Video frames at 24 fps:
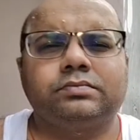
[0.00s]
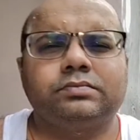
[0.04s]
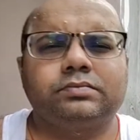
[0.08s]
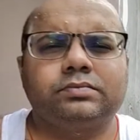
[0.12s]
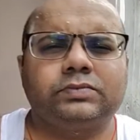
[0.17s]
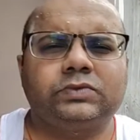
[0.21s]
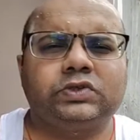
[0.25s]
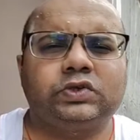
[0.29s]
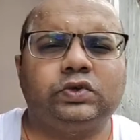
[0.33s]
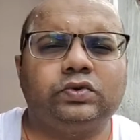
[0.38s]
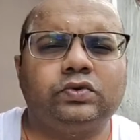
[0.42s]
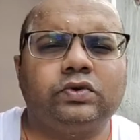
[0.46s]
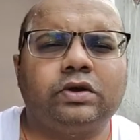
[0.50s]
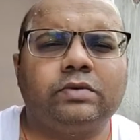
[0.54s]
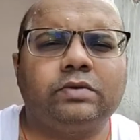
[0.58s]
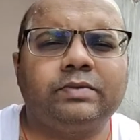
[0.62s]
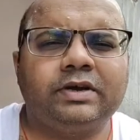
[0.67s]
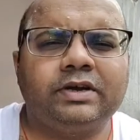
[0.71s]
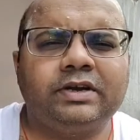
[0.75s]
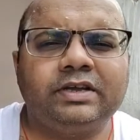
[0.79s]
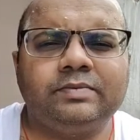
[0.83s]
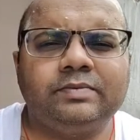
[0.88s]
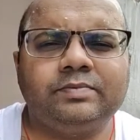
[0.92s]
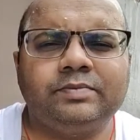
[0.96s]
So normal
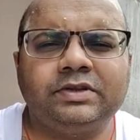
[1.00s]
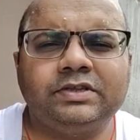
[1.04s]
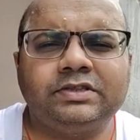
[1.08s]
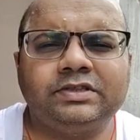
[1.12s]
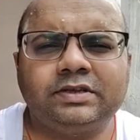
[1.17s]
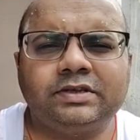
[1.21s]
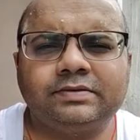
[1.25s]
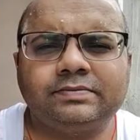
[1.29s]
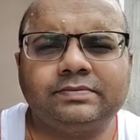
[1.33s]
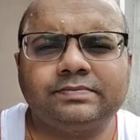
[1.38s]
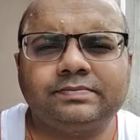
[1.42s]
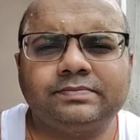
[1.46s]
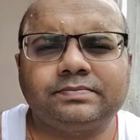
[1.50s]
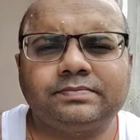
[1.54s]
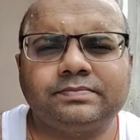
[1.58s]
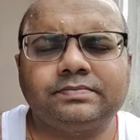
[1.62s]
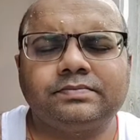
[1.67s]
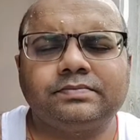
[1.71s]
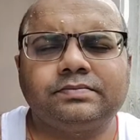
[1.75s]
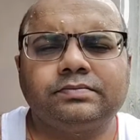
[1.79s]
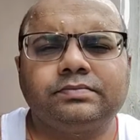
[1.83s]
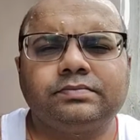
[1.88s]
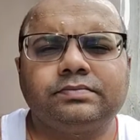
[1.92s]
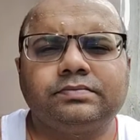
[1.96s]
deep breathing
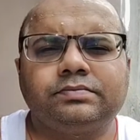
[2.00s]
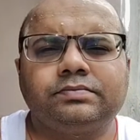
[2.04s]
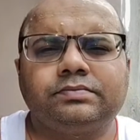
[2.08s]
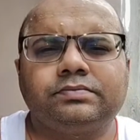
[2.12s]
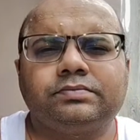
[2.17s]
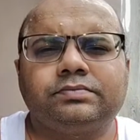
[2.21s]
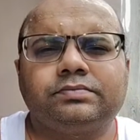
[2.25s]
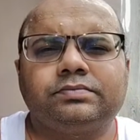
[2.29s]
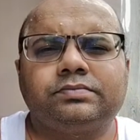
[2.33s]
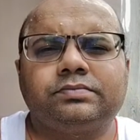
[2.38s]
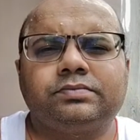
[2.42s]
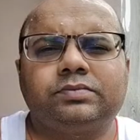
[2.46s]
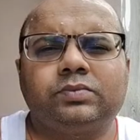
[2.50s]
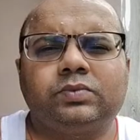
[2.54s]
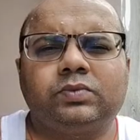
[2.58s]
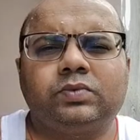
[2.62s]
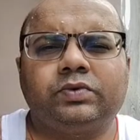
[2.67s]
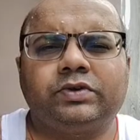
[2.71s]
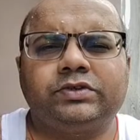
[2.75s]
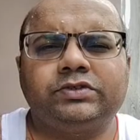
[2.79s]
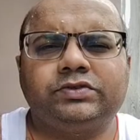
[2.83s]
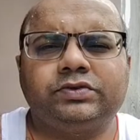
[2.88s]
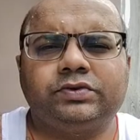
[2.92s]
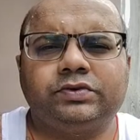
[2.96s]

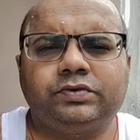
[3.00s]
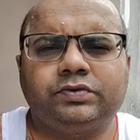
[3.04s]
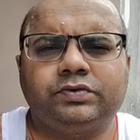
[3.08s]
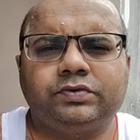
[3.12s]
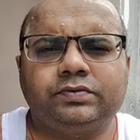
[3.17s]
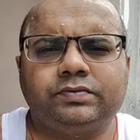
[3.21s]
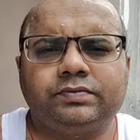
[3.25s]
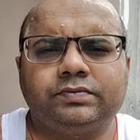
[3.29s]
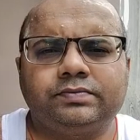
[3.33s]
one should do.